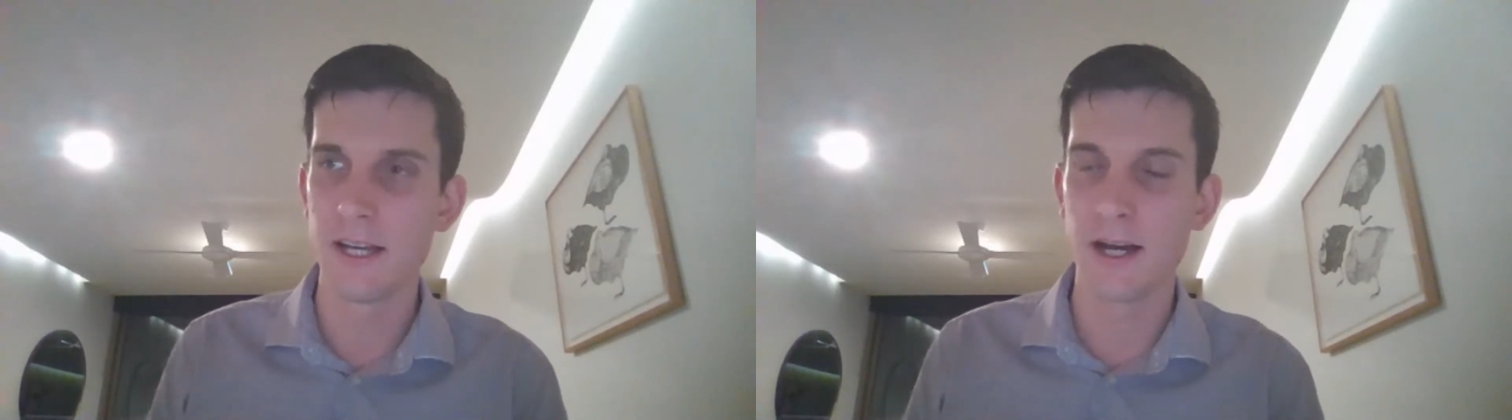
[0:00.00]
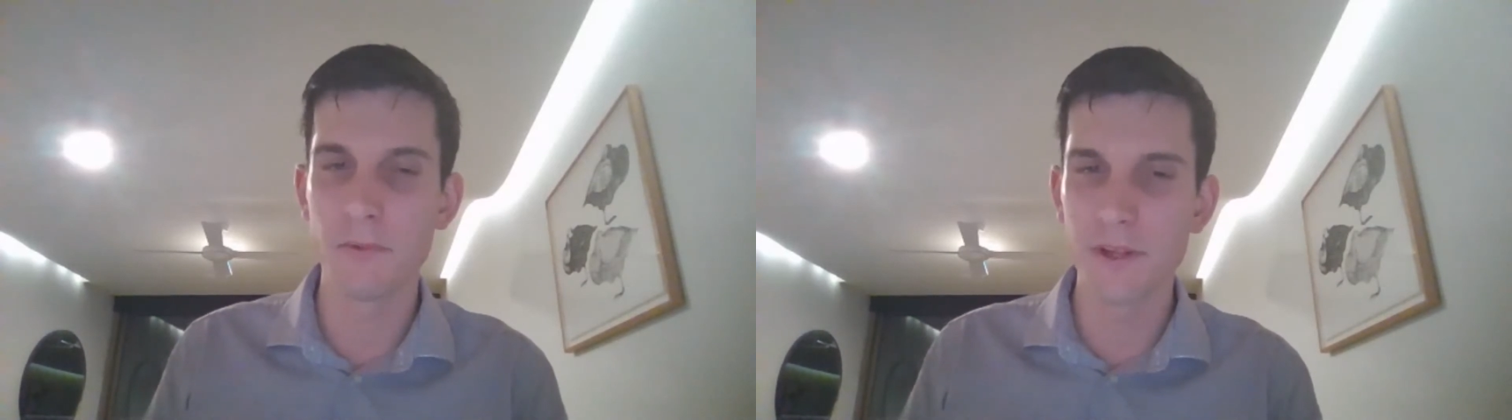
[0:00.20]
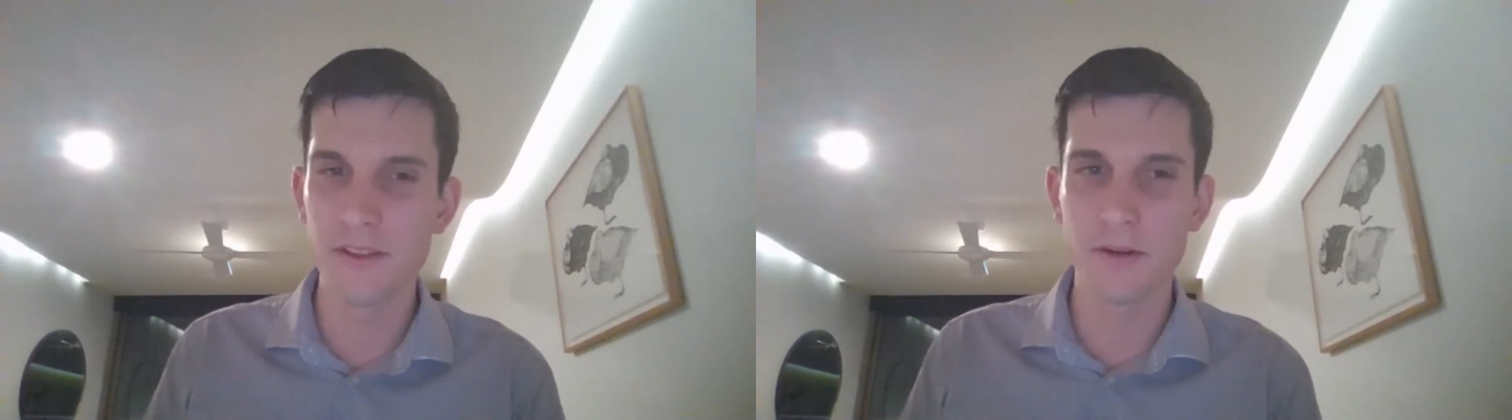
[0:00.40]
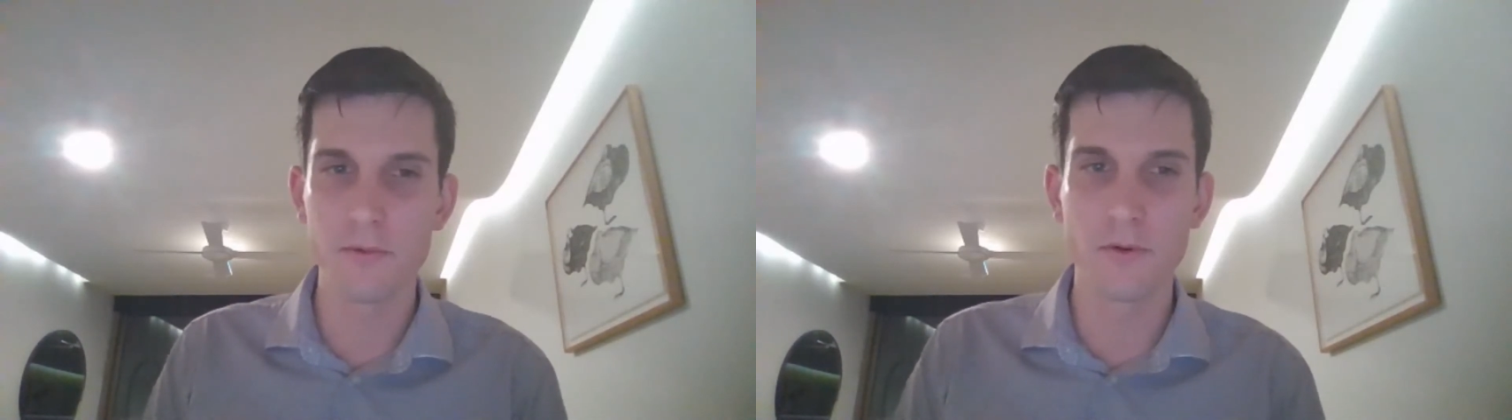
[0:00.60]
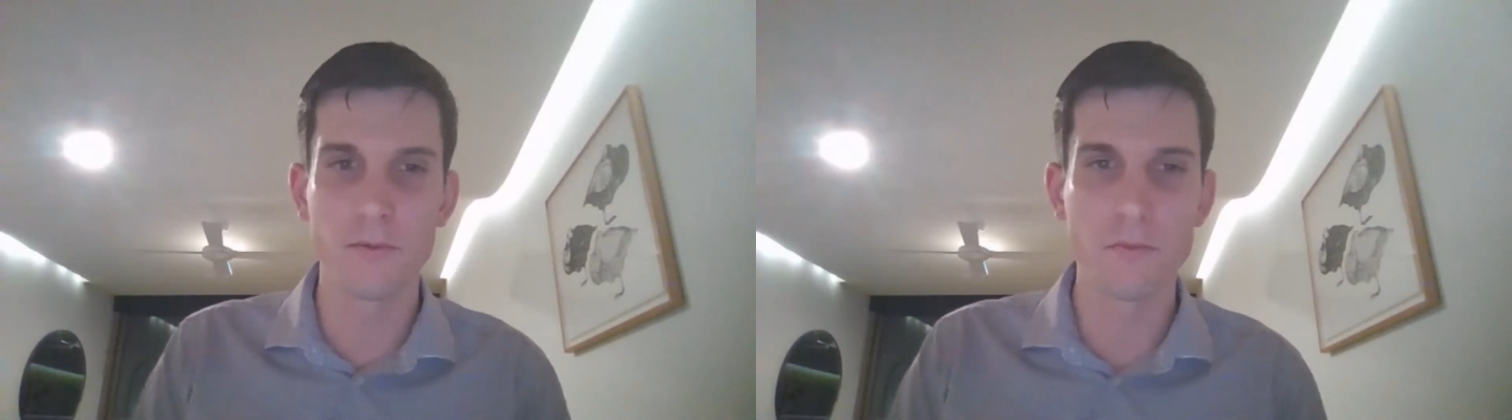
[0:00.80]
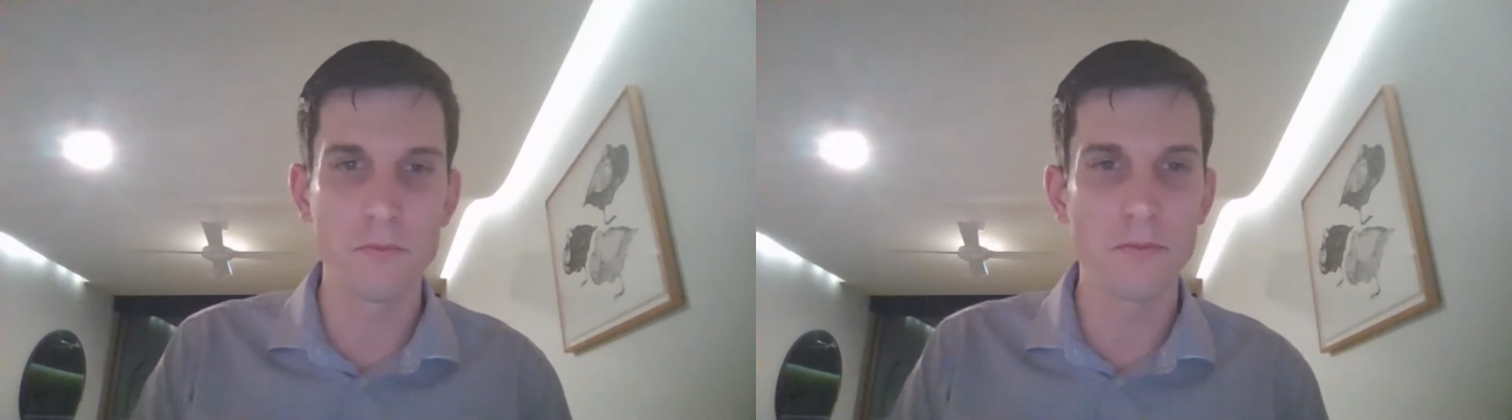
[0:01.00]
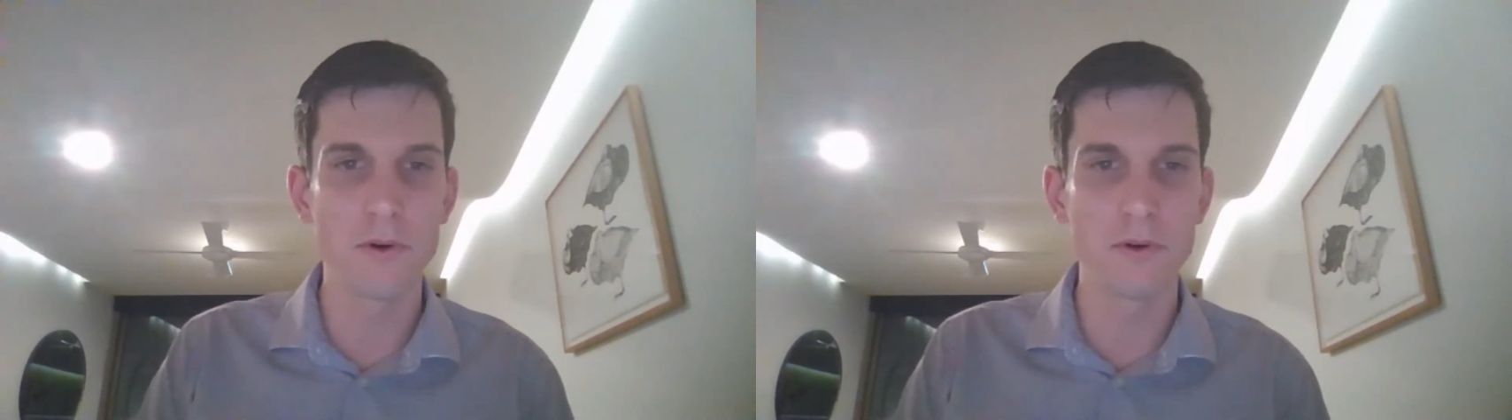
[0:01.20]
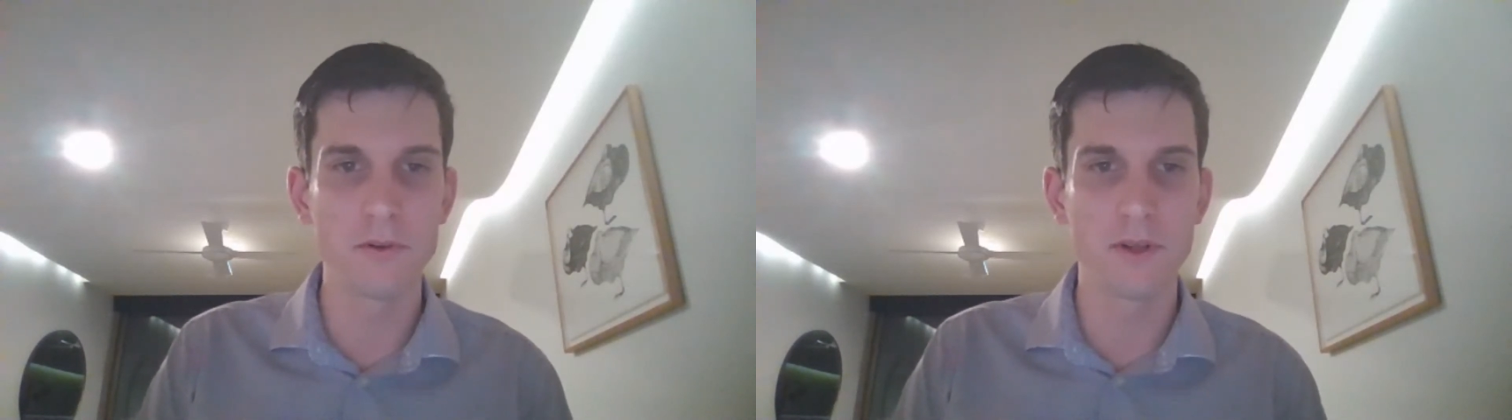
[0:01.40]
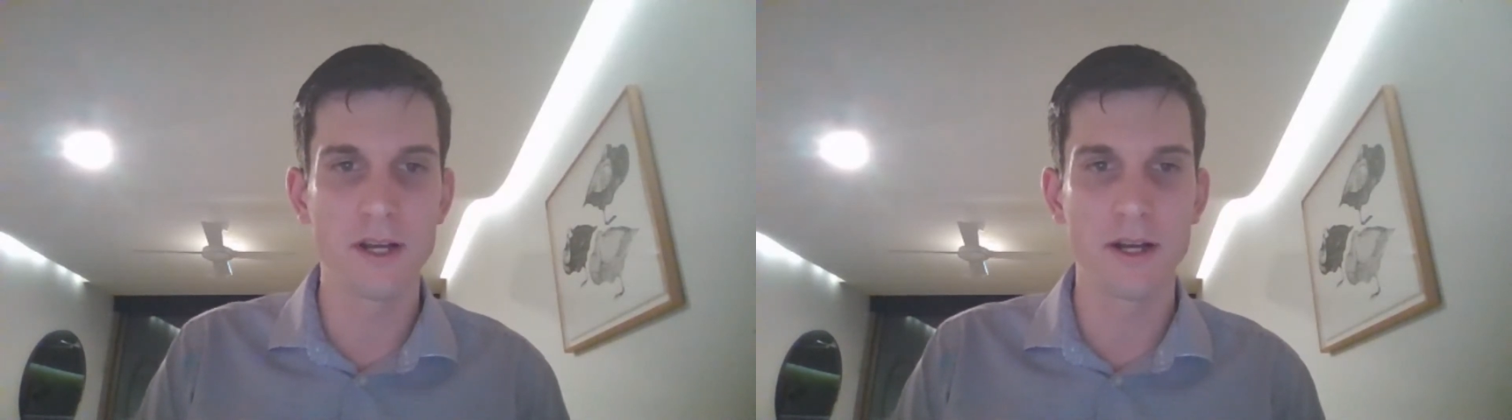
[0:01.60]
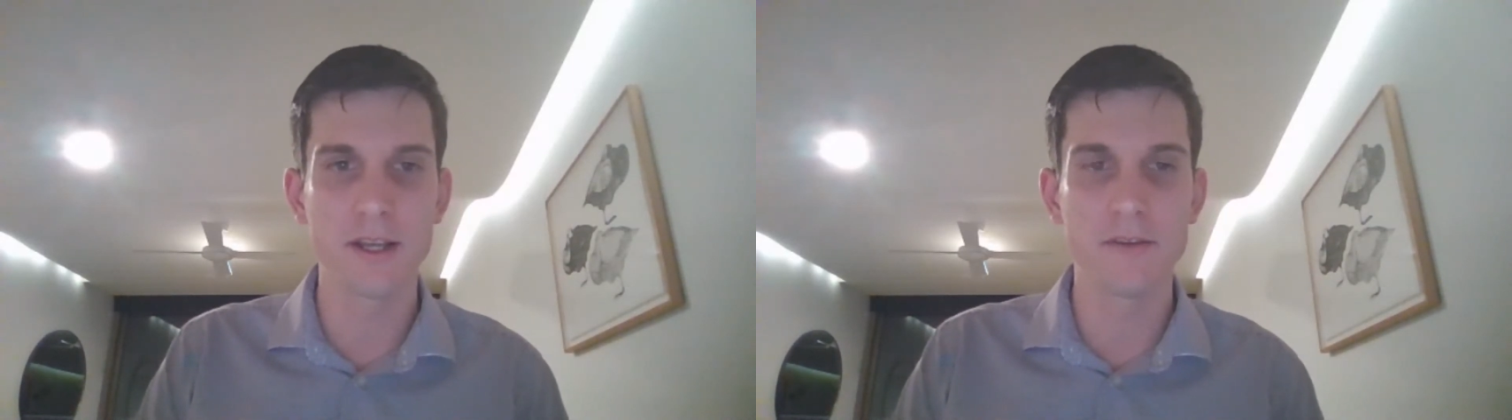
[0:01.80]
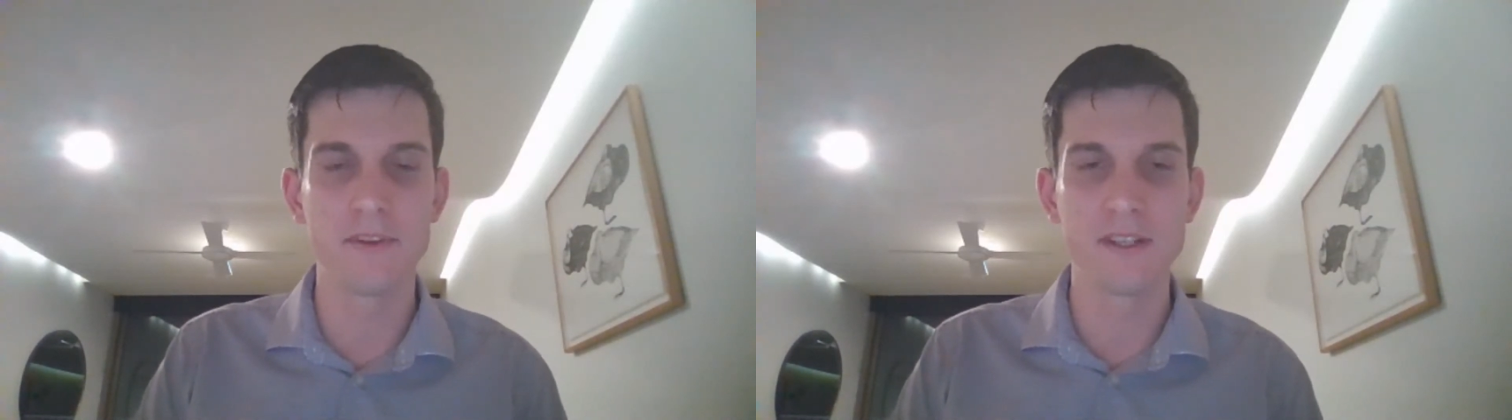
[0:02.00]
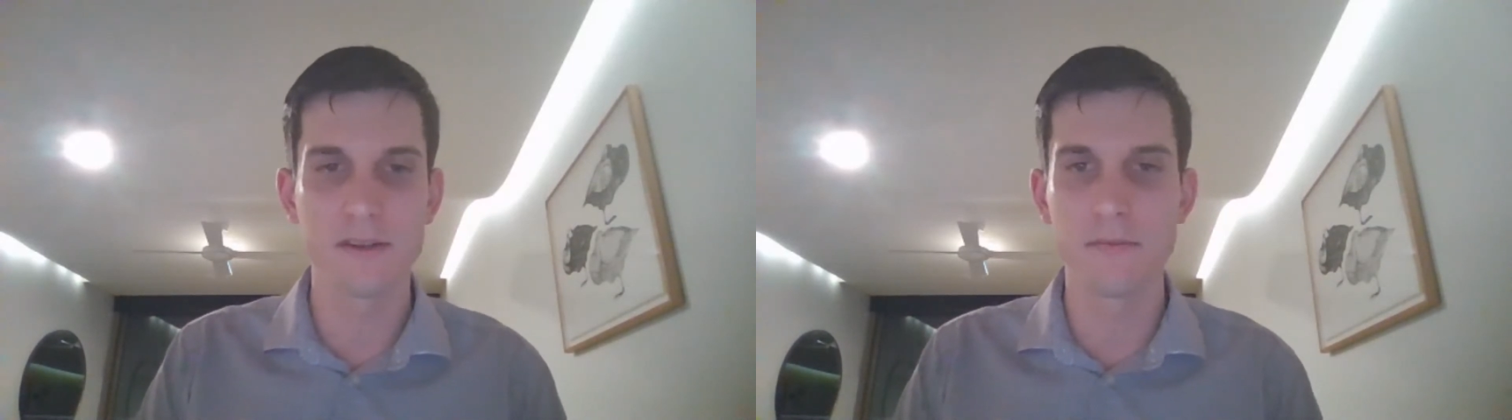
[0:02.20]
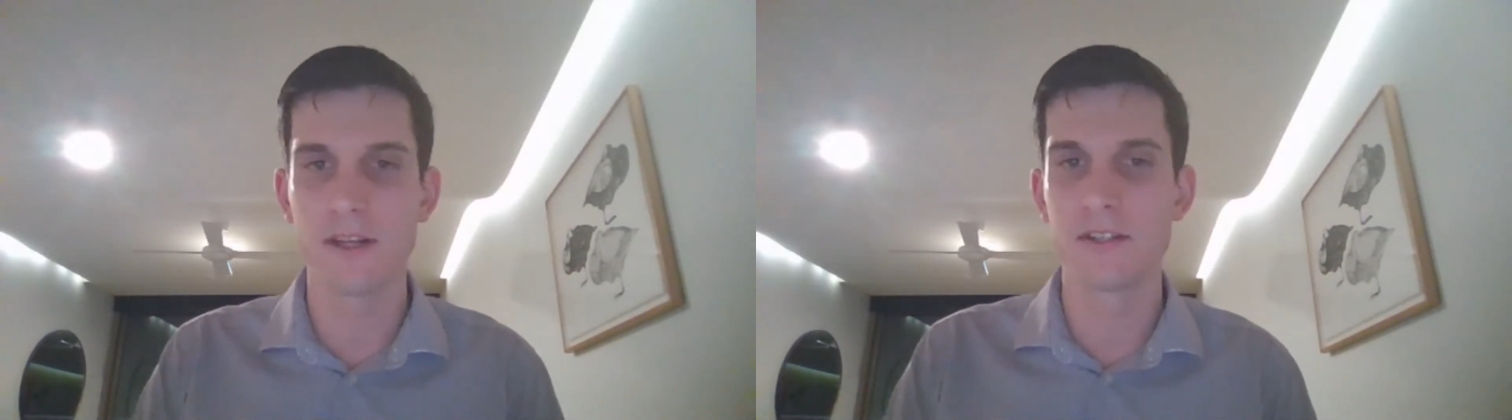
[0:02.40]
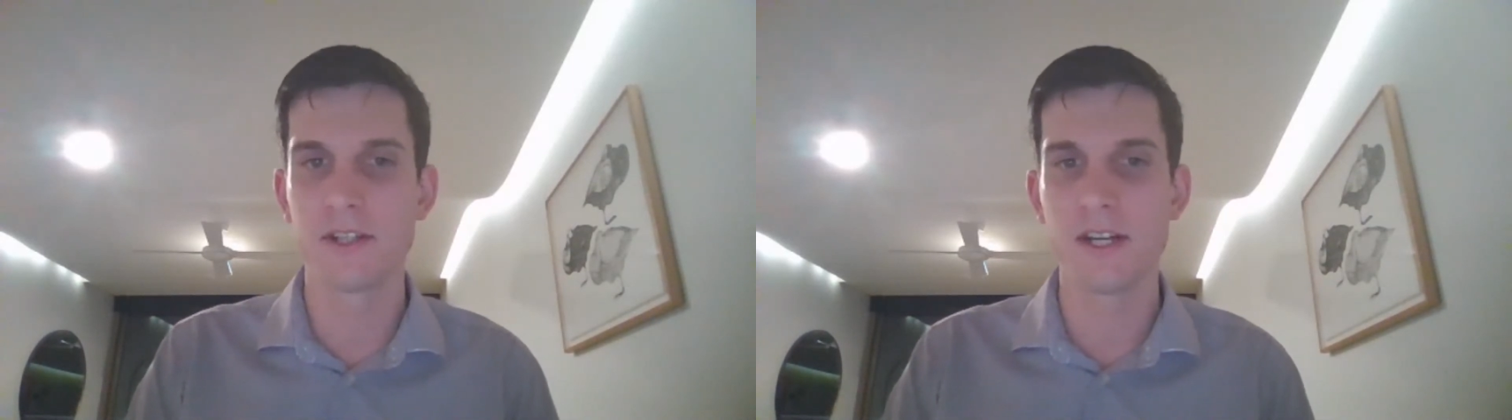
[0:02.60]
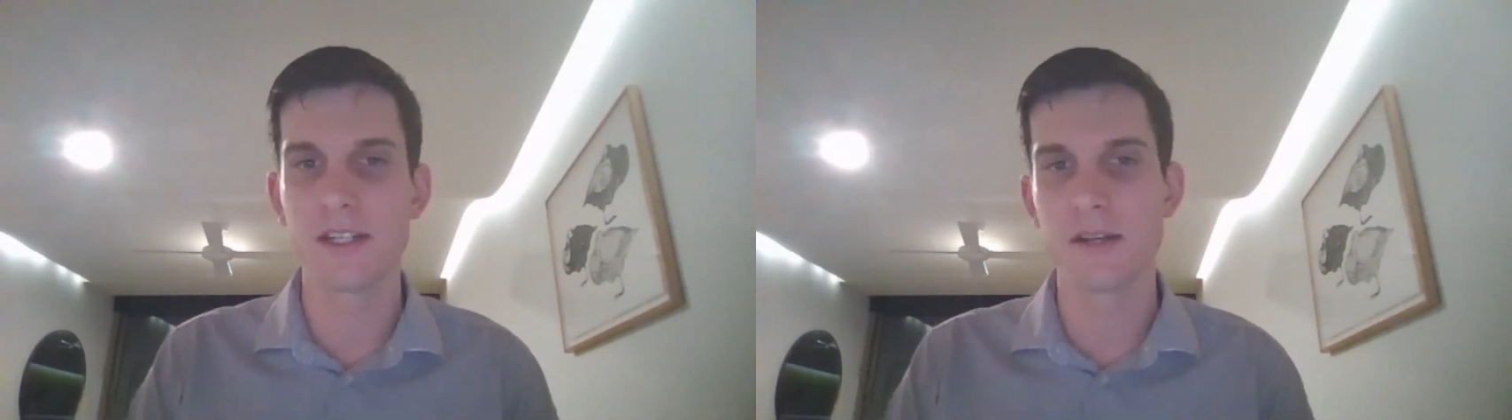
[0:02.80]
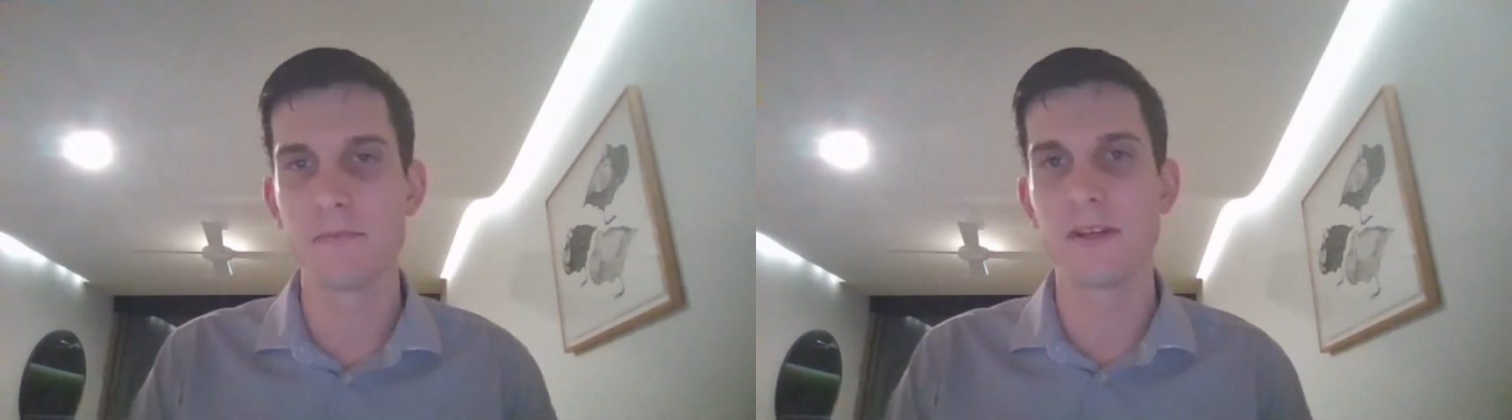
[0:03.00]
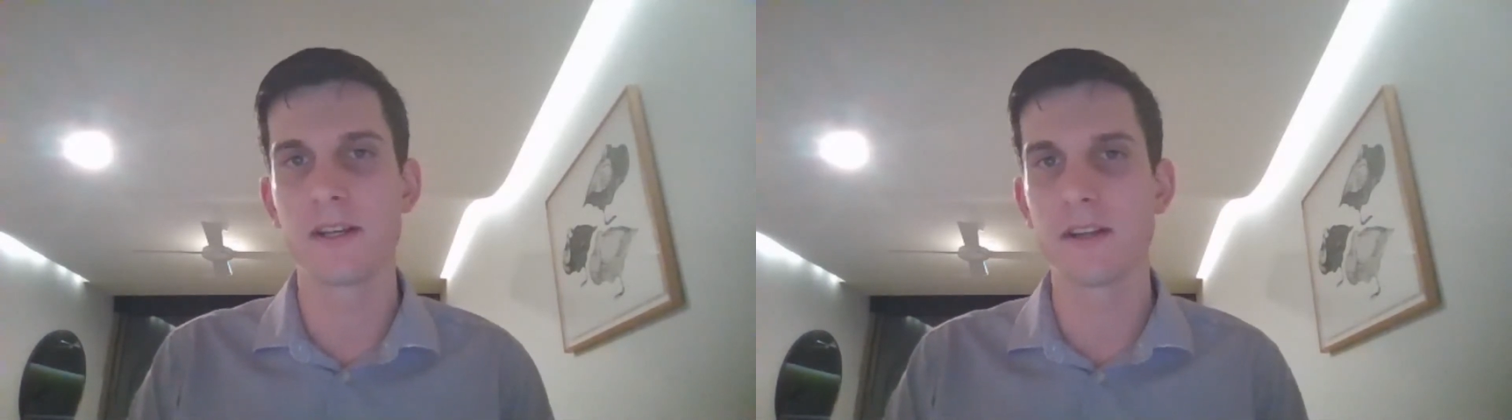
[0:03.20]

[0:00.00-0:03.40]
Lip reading: we think will give this the best chance at being